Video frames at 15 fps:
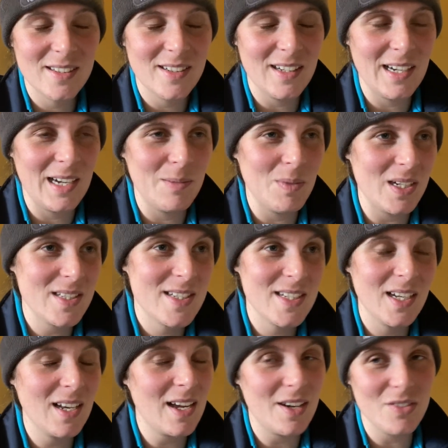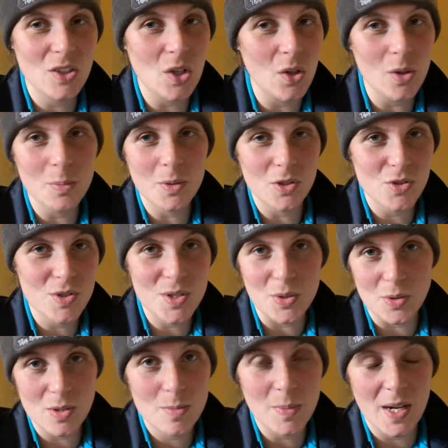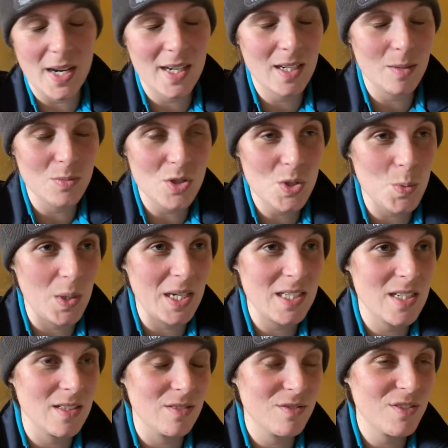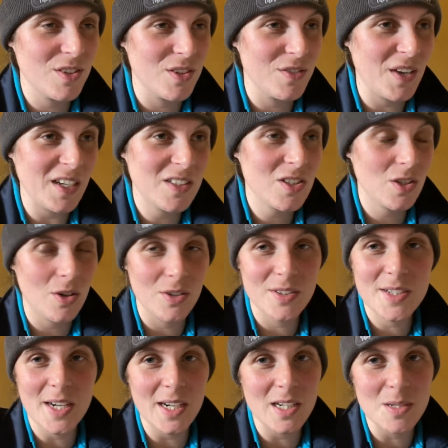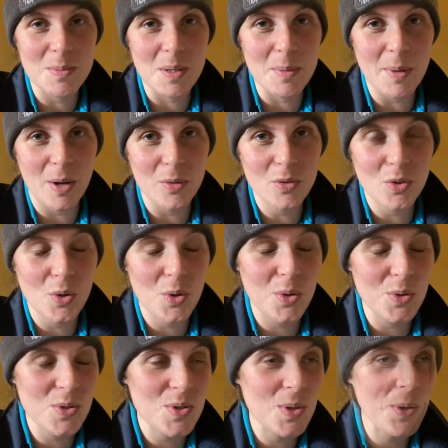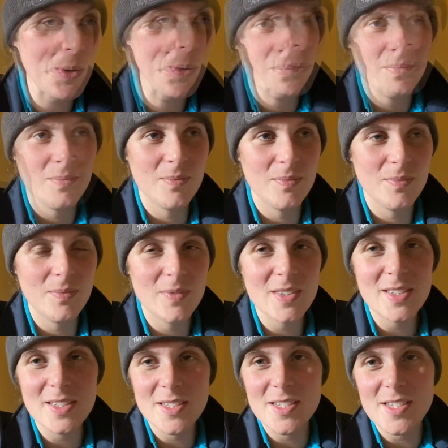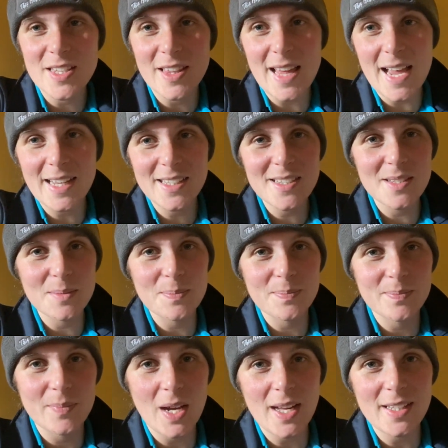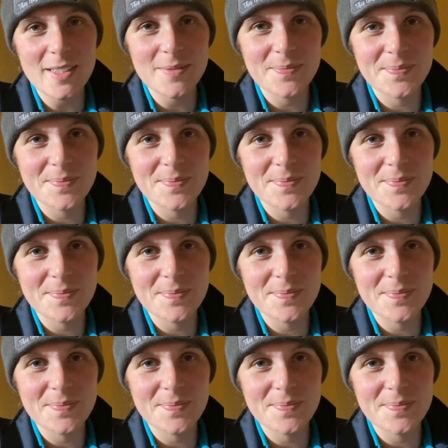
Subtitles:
I still haven't got the blood results back. I'm just waiting for the vet to contact me about those. So thanks. Bye.